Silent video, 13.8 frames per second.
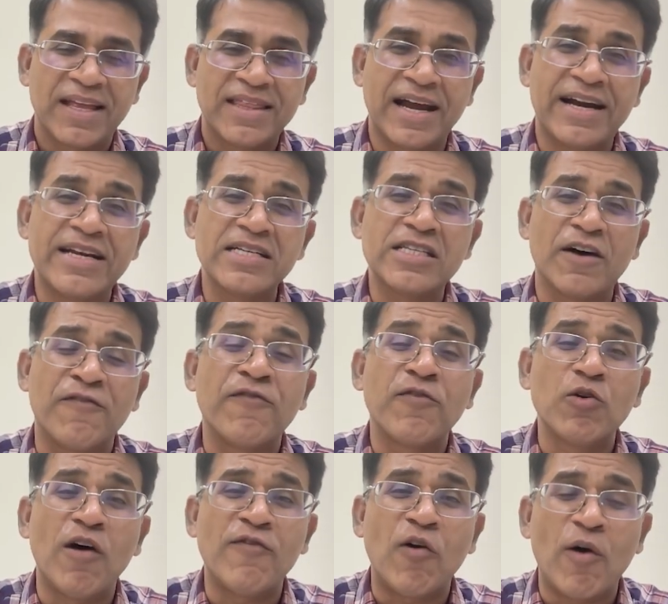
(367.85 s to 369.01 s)
That it is the
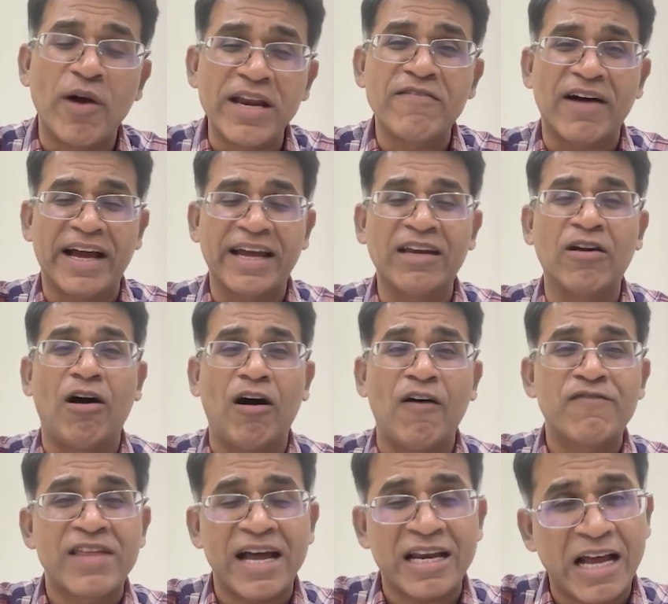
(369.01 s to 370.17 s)
flow of olivine
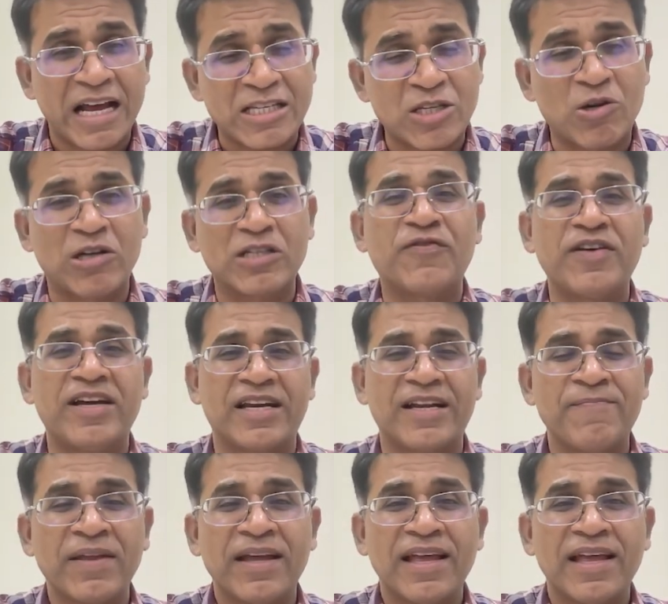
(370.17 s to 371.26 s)
of the asthenosphere